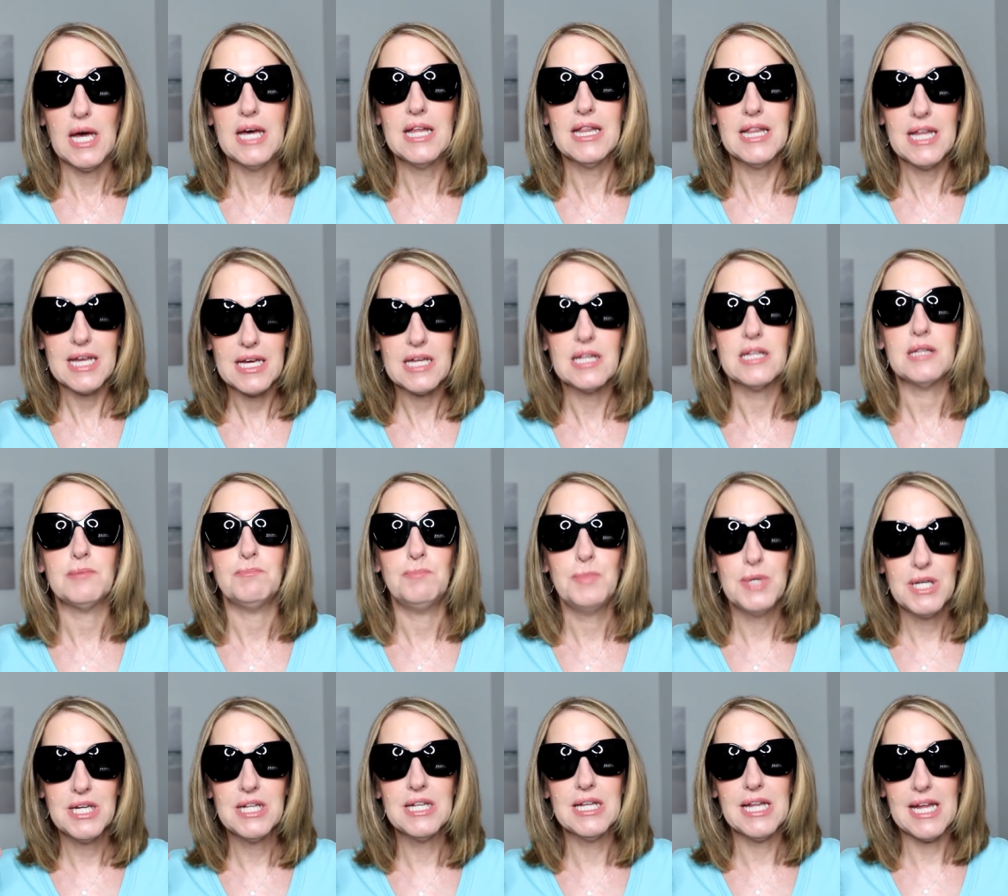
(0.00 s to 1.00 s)
I like
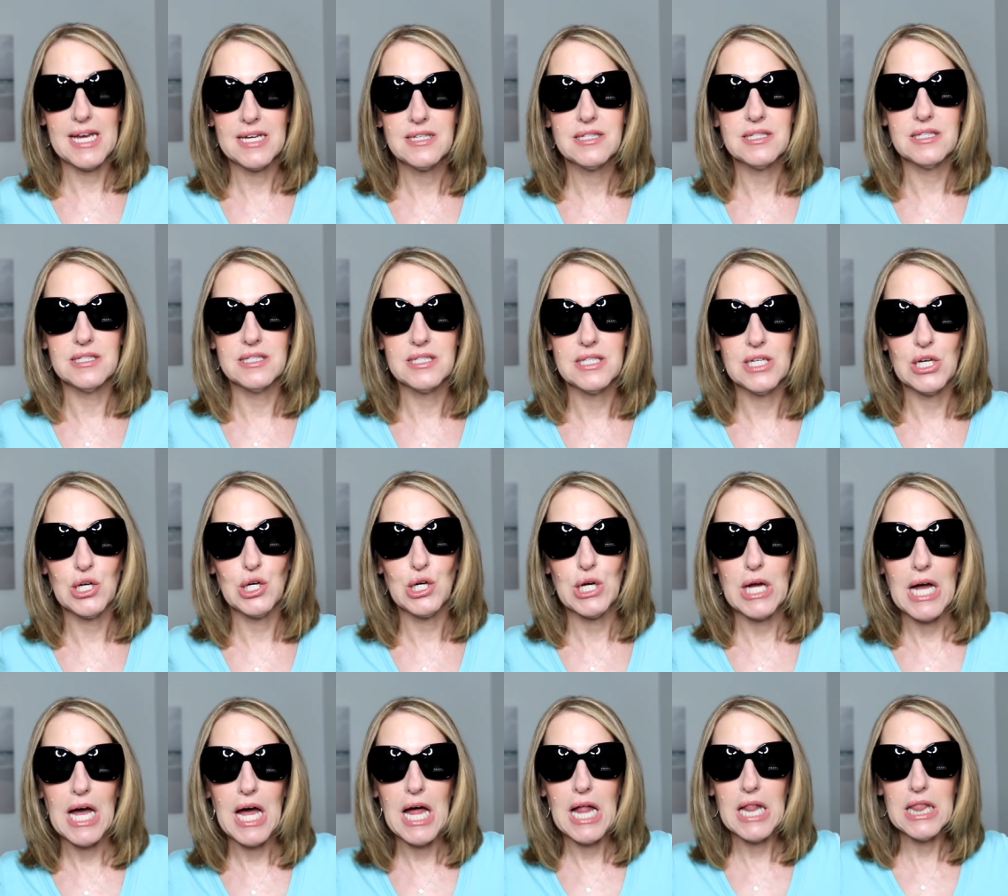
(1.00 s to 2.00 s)
big glasses here.
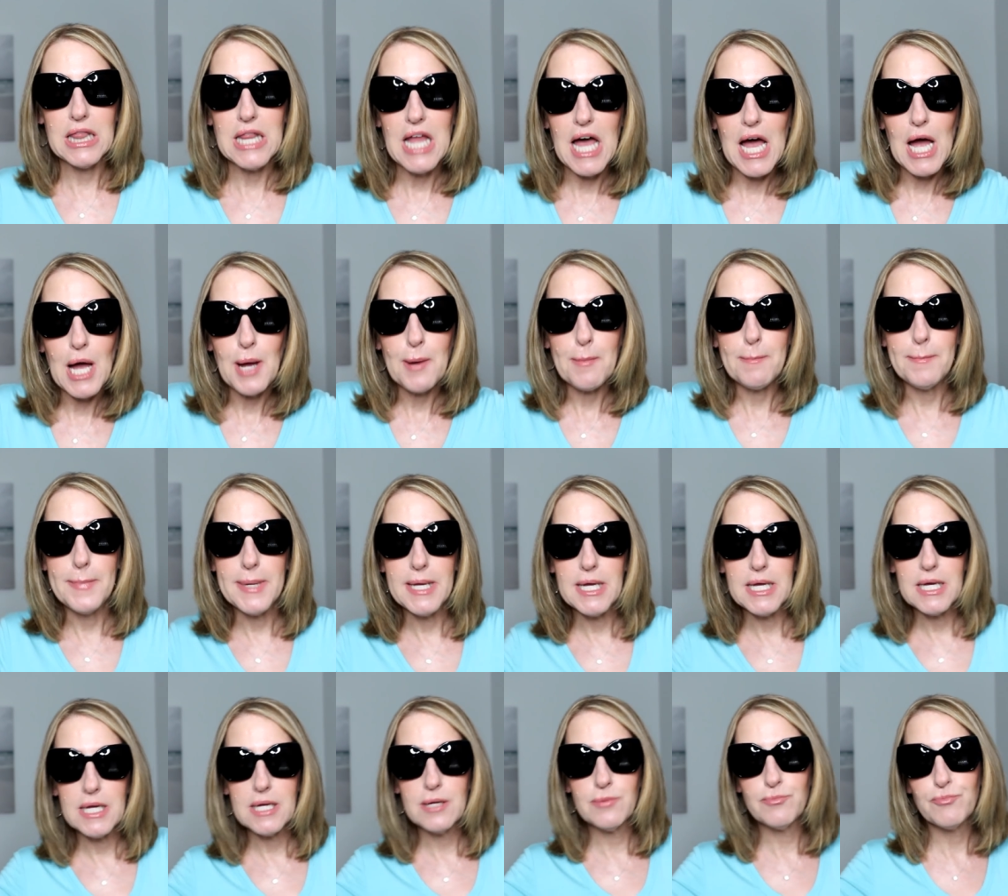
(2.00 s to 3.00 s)
I like
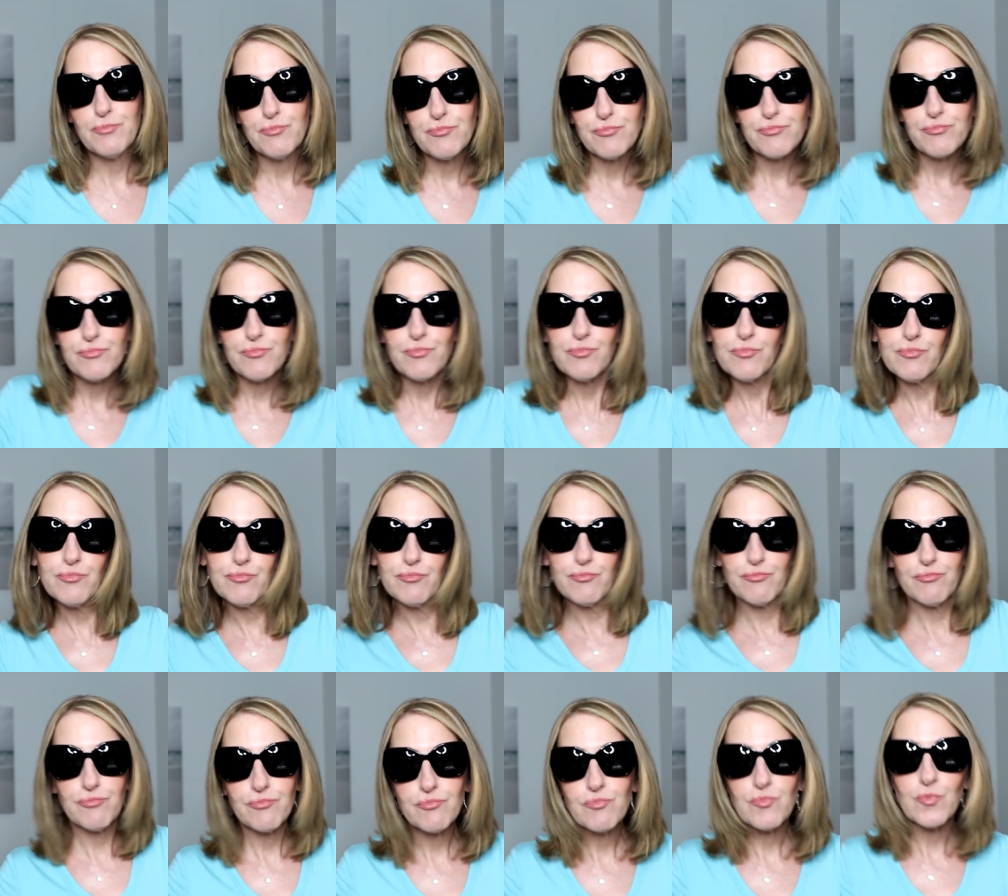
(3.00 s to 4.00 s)
big
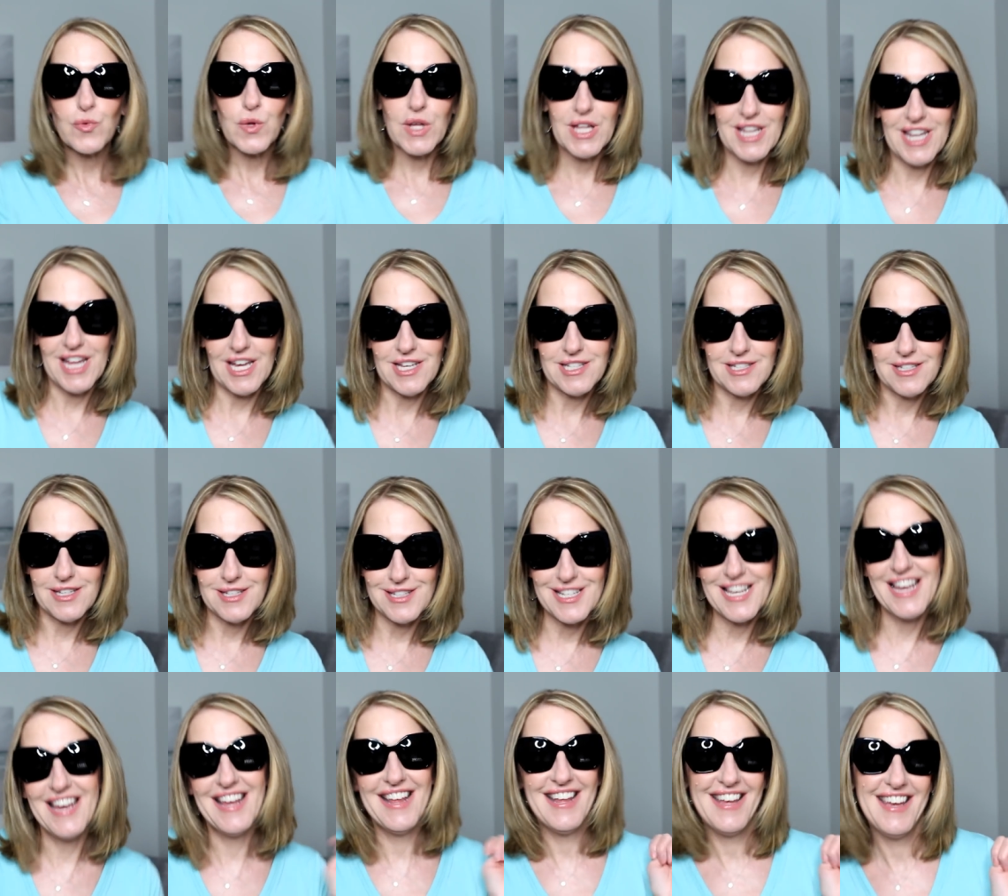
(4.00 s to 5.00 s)

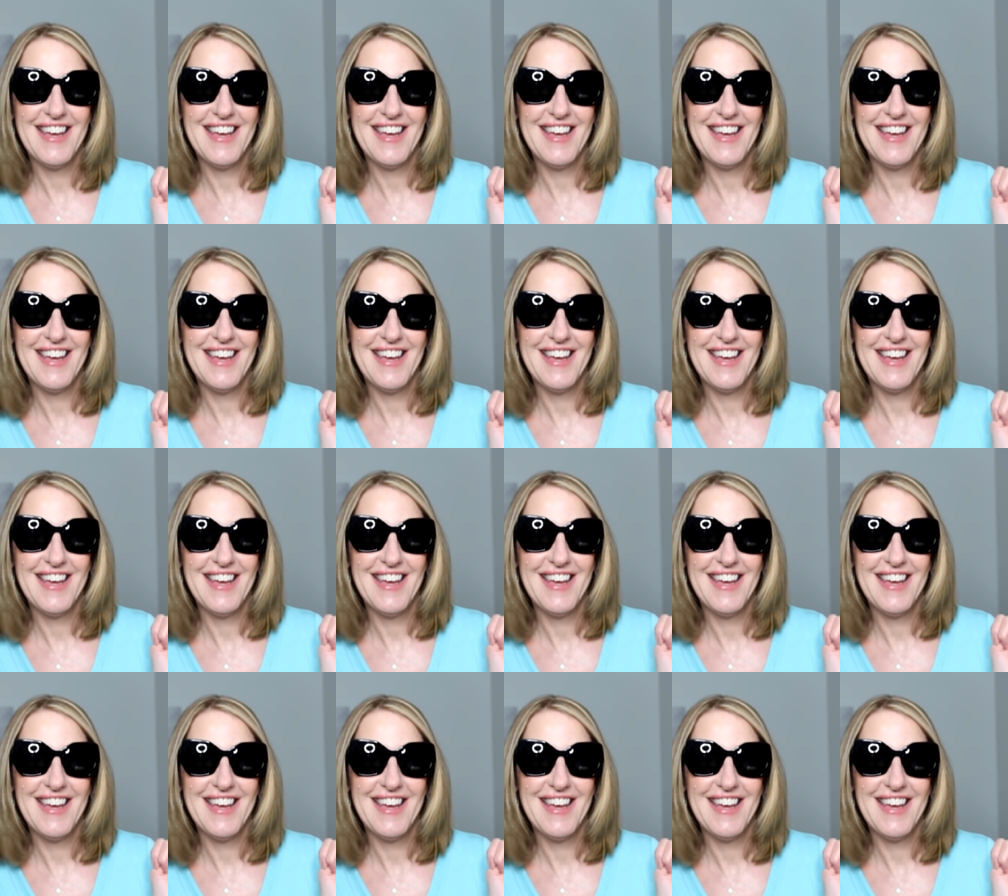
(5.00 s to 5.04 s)
glasses.